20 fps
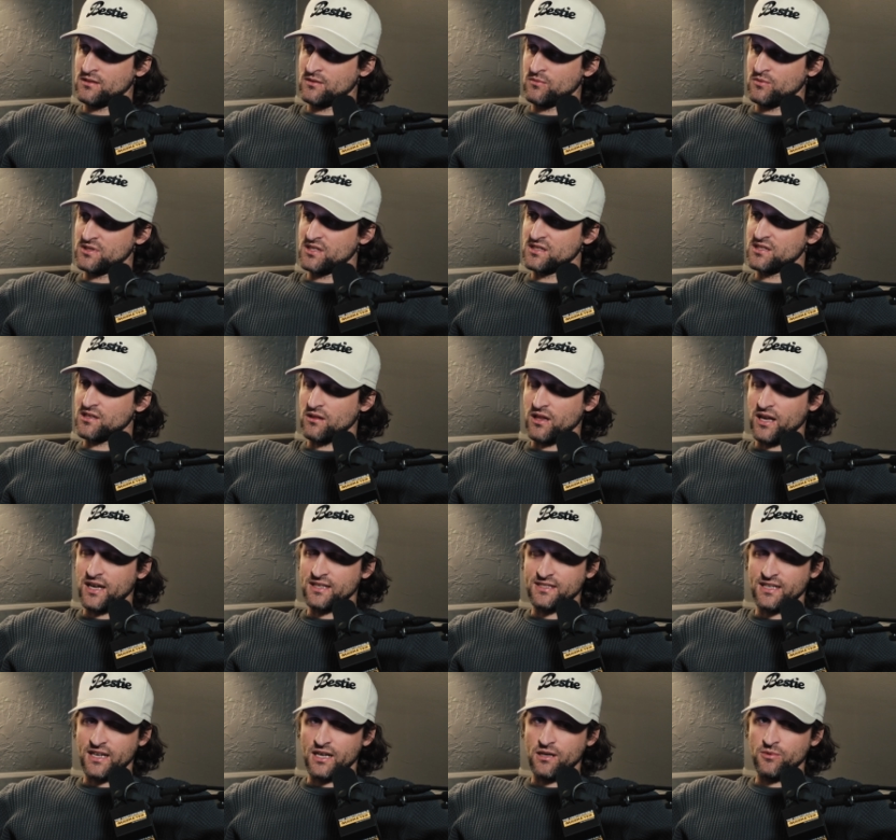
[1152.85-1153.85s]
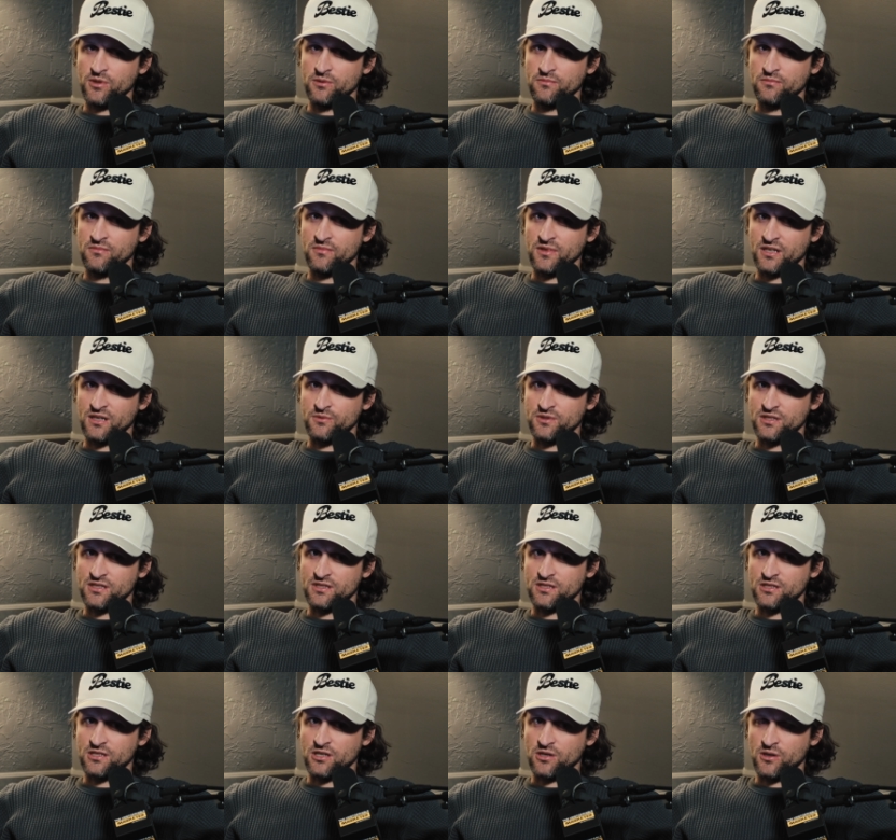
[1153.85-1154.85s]
Was this their last album? Like, was
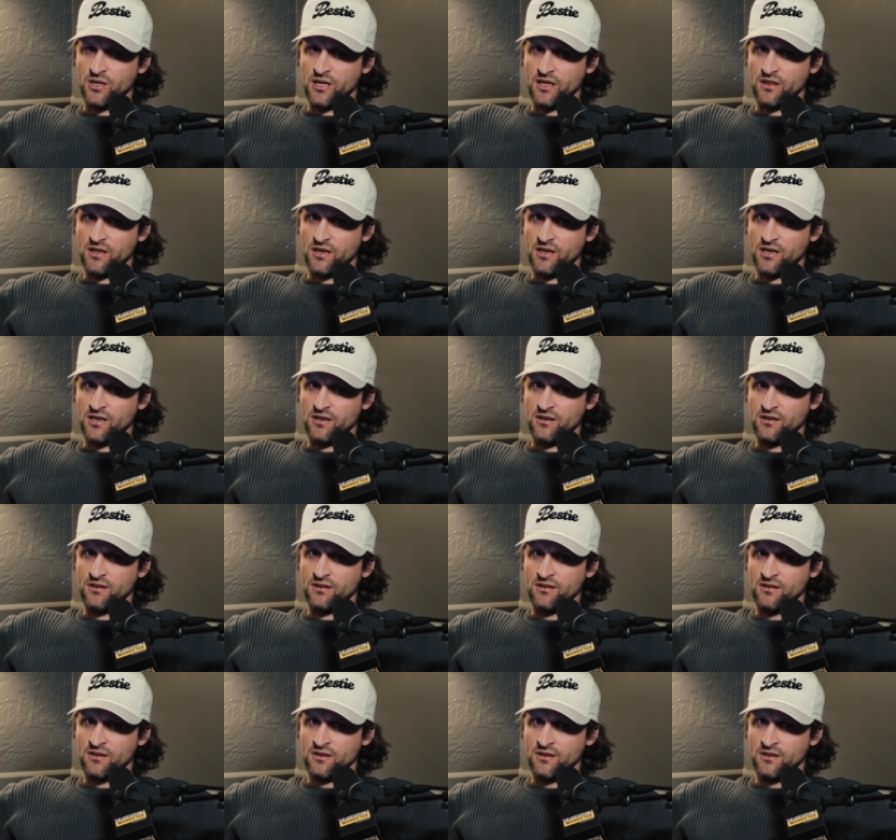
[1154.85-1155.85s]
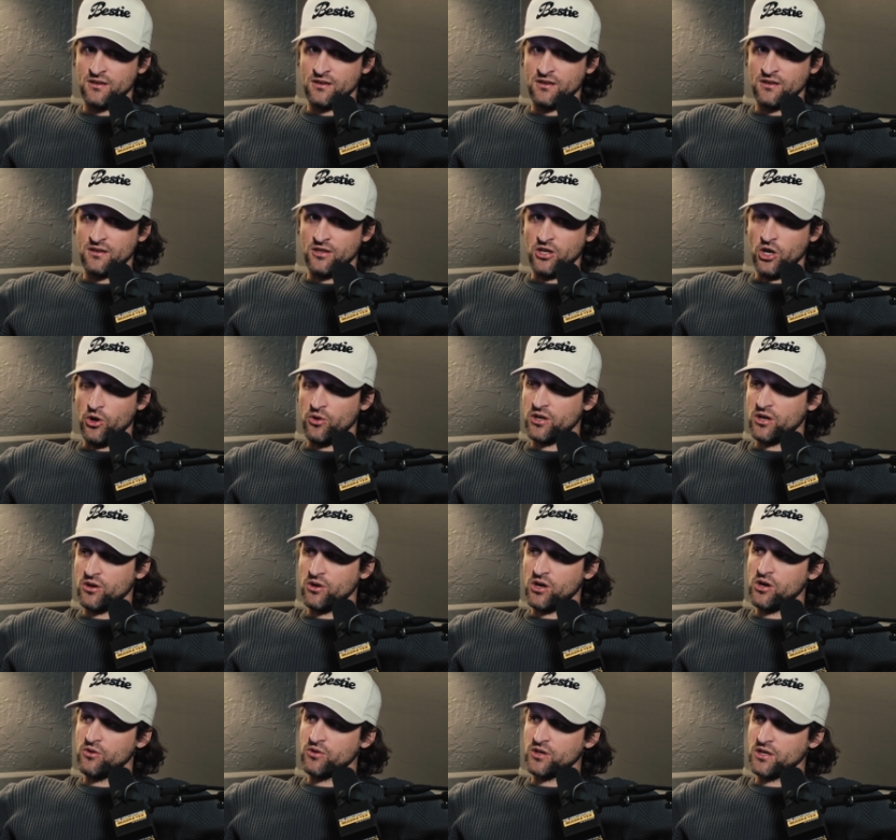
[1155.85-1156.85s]
this during their
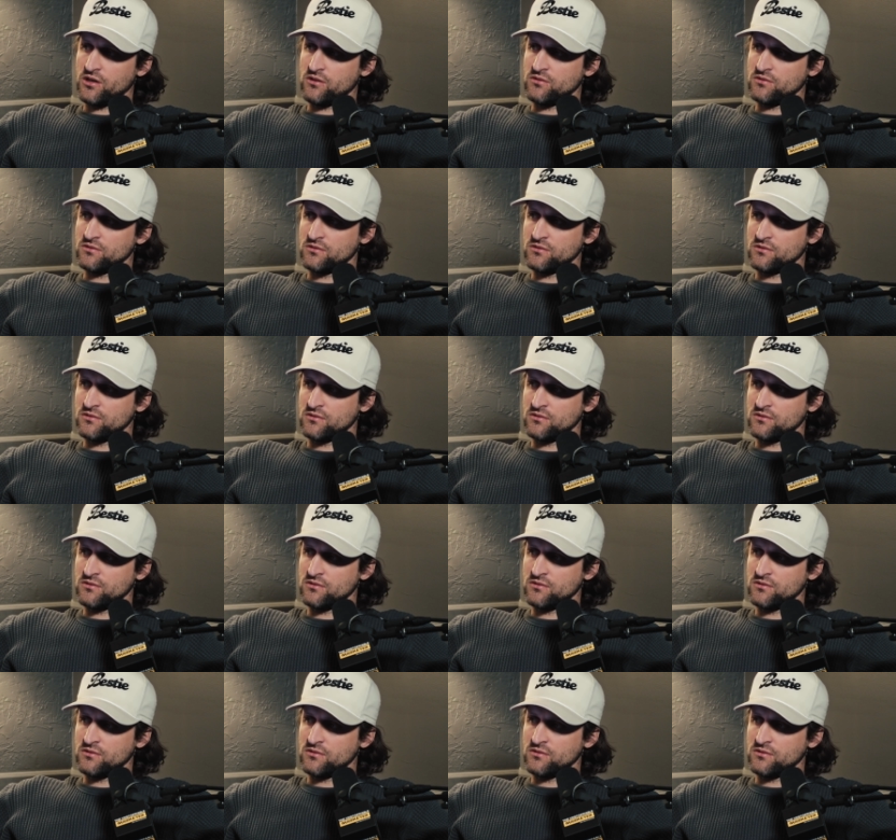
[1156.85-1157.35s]
Yoko Ono?